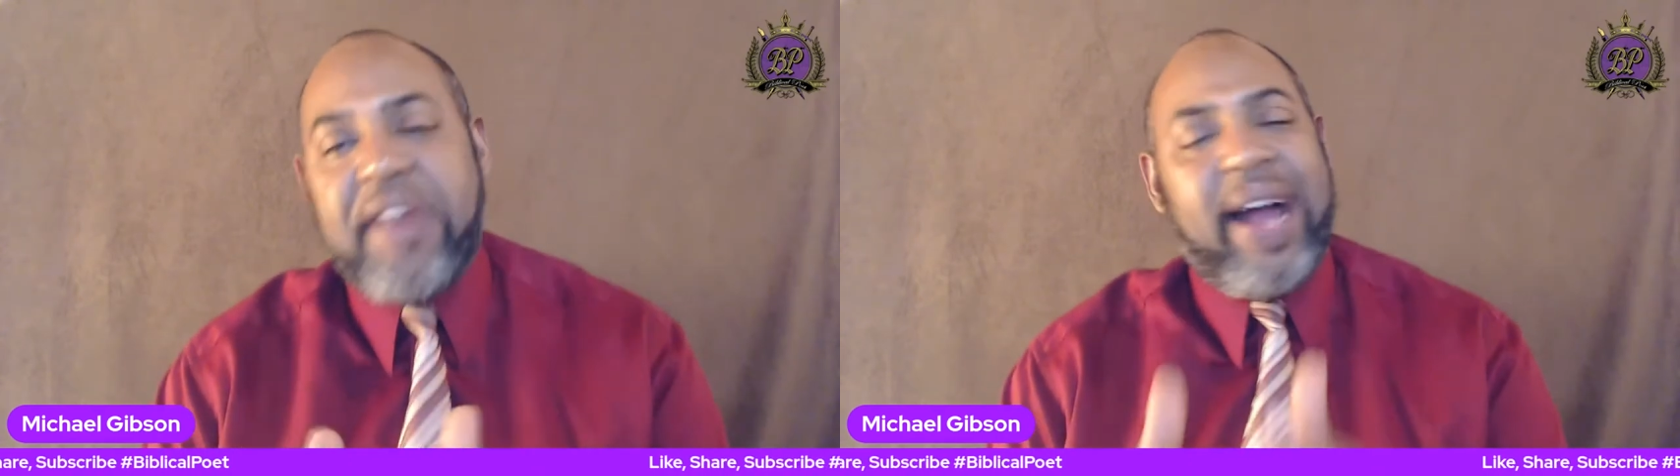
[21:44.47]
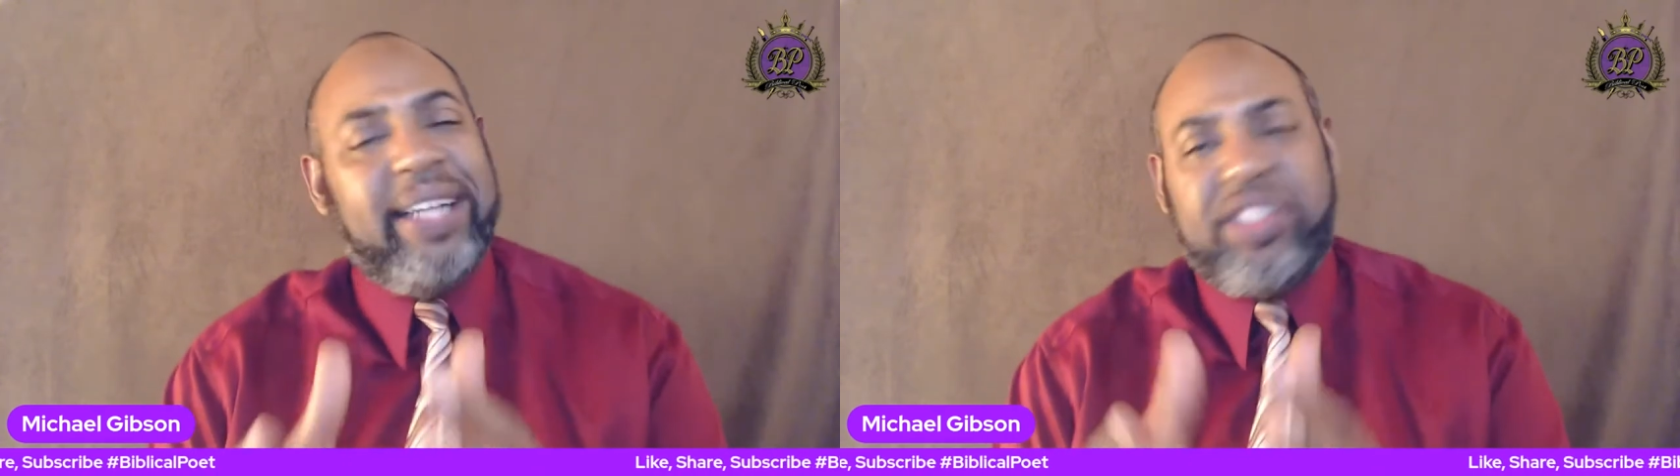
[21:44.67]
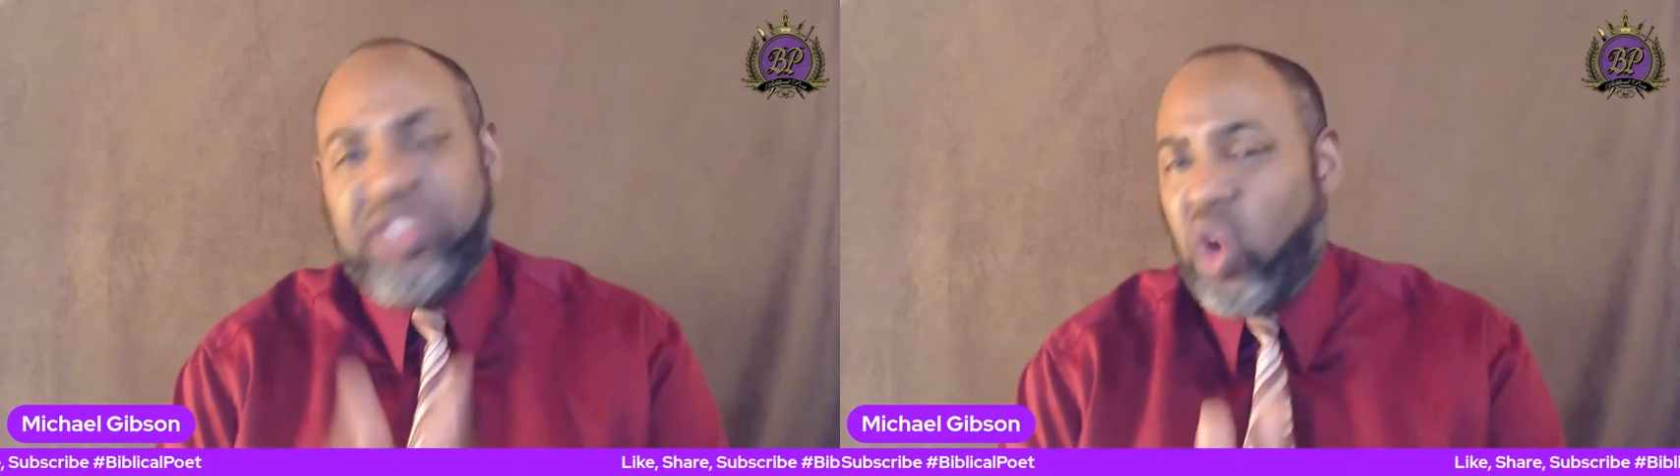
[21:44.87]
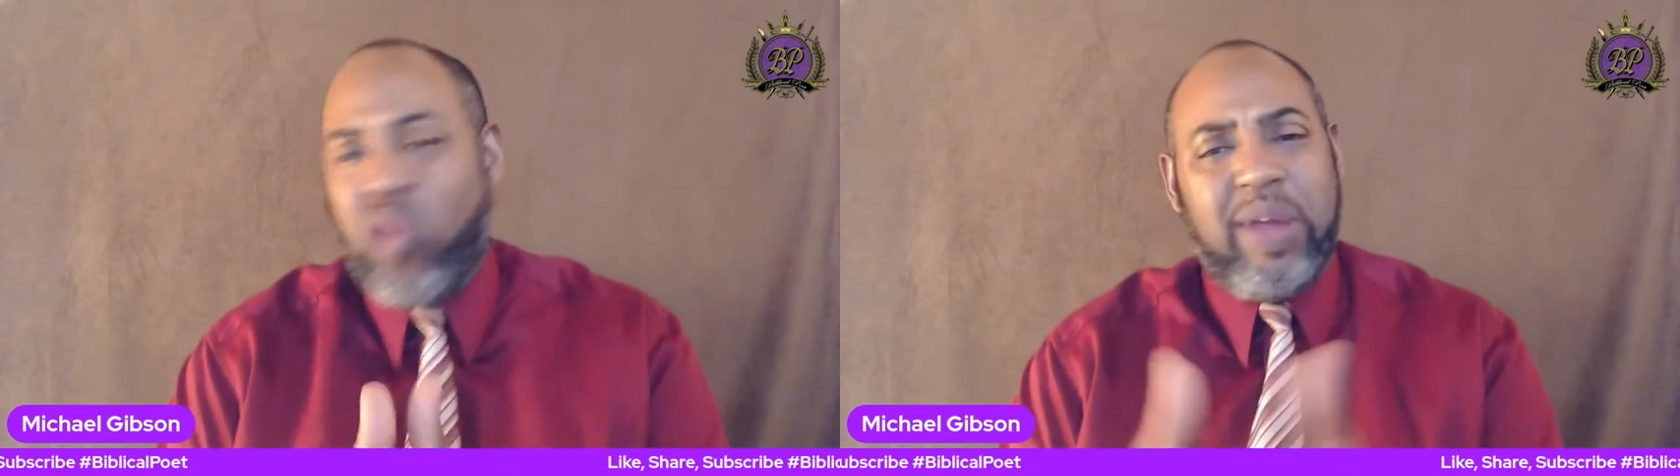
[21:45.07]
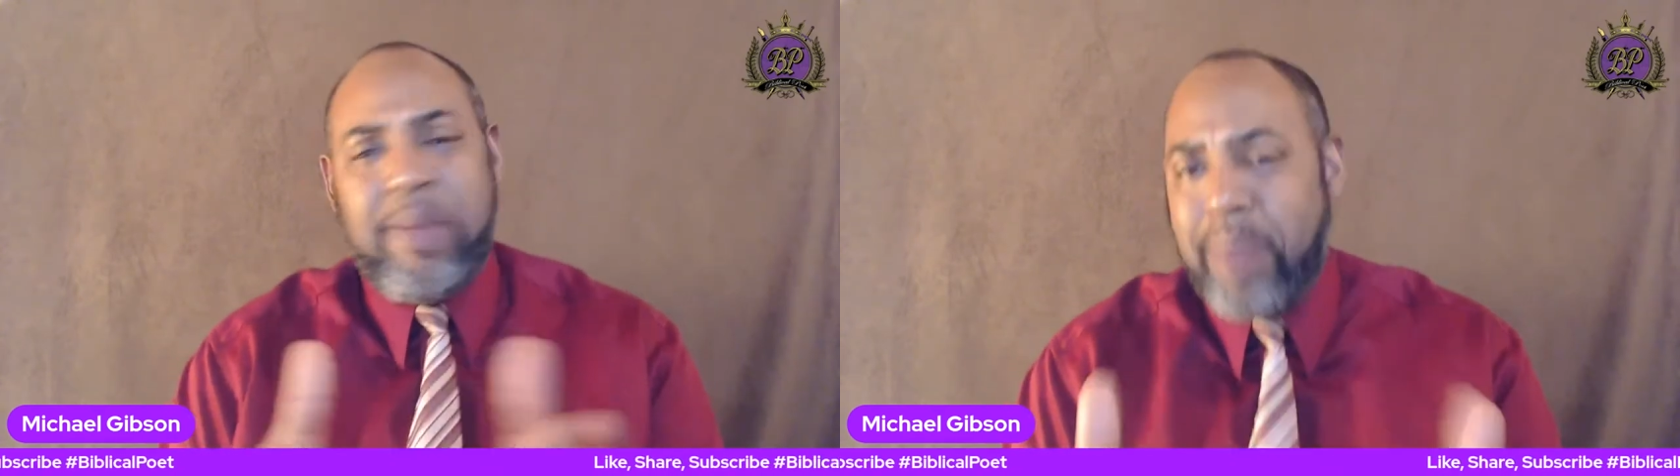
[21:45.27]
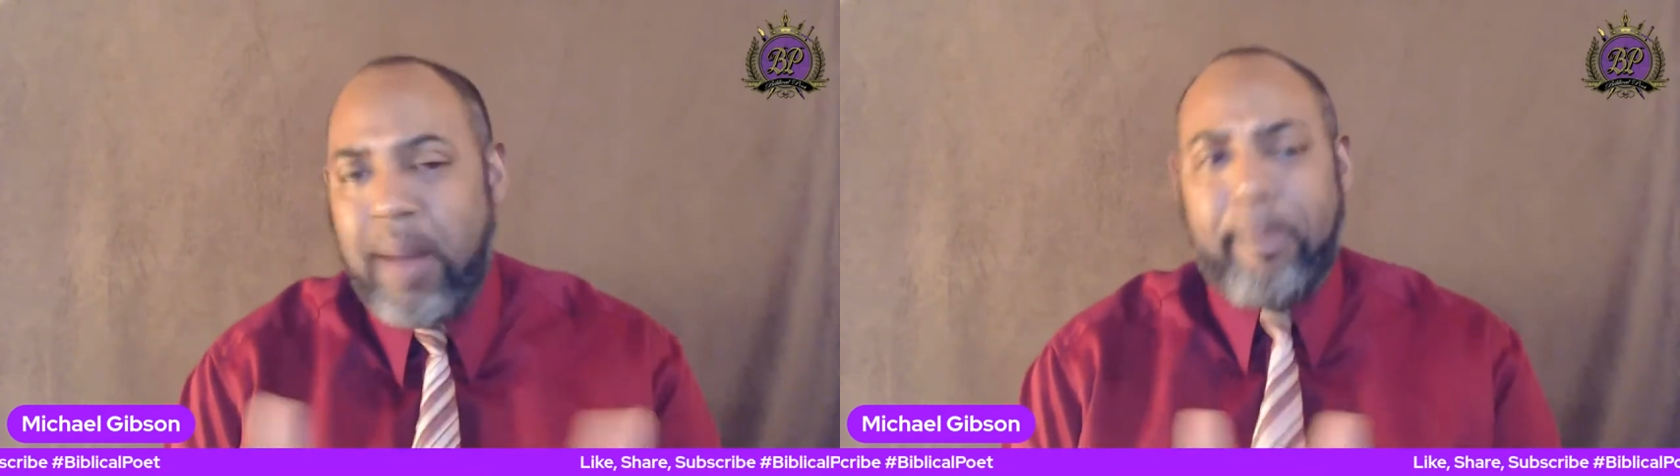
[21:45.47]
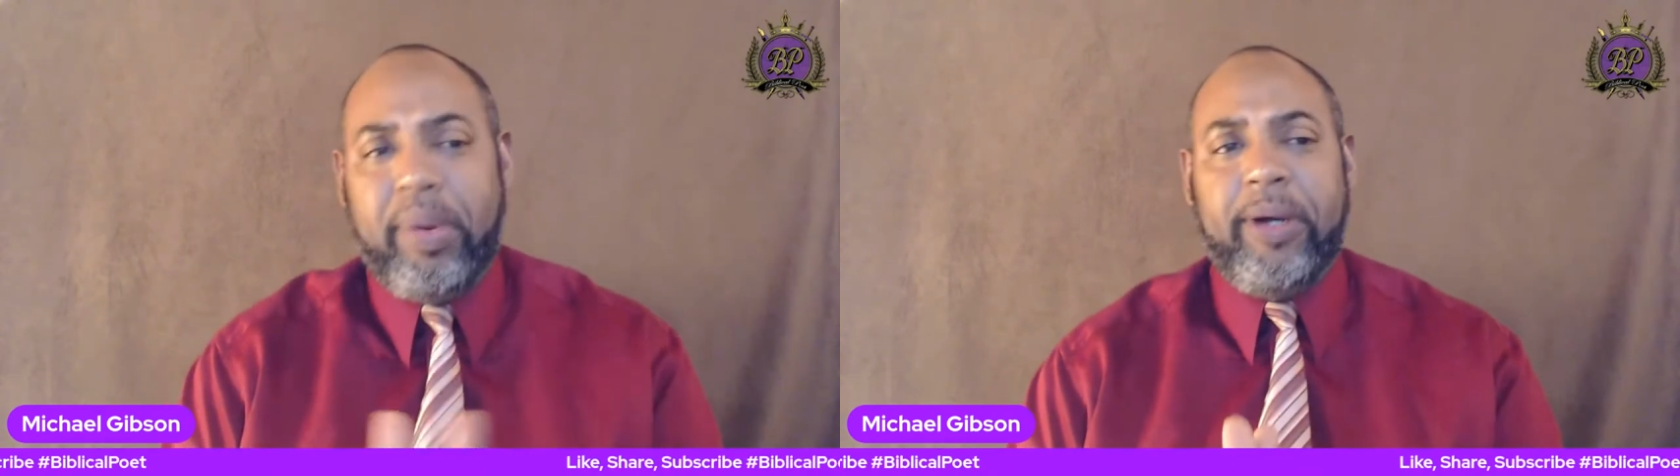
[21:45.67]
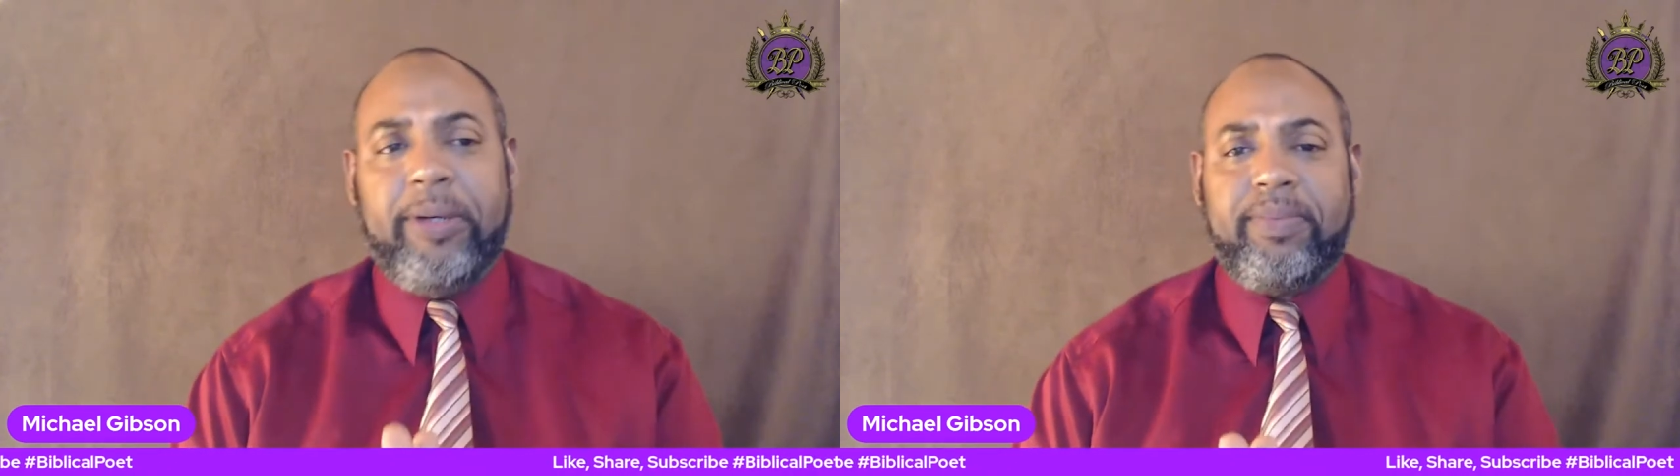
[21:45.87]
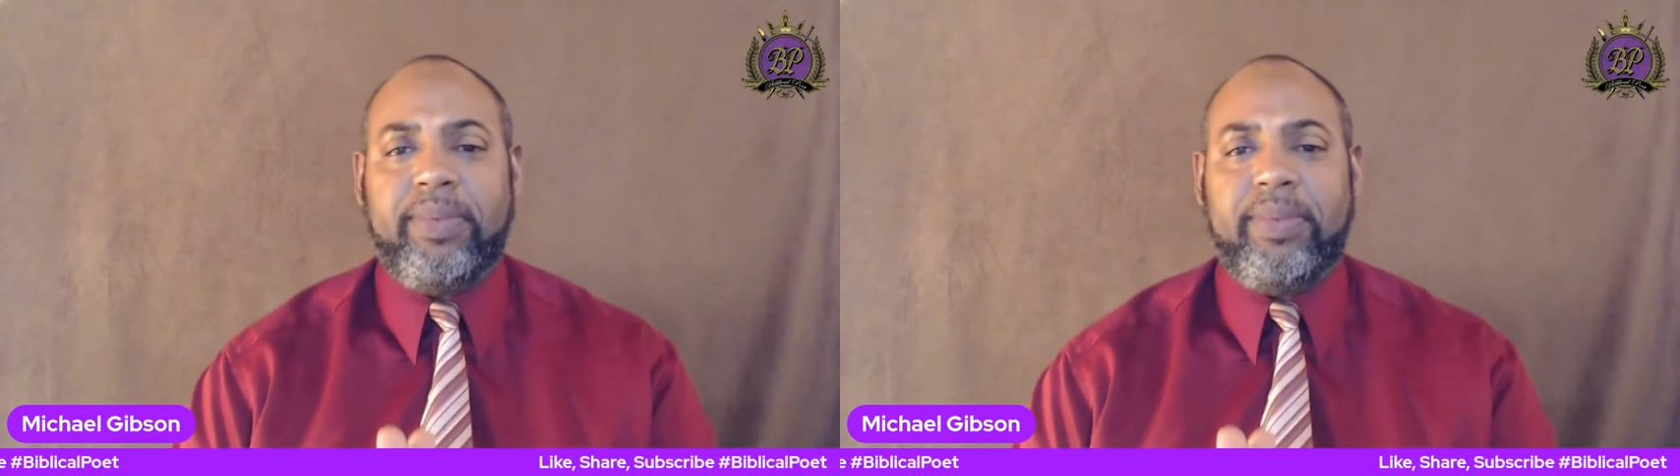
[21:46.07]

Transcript: I still remember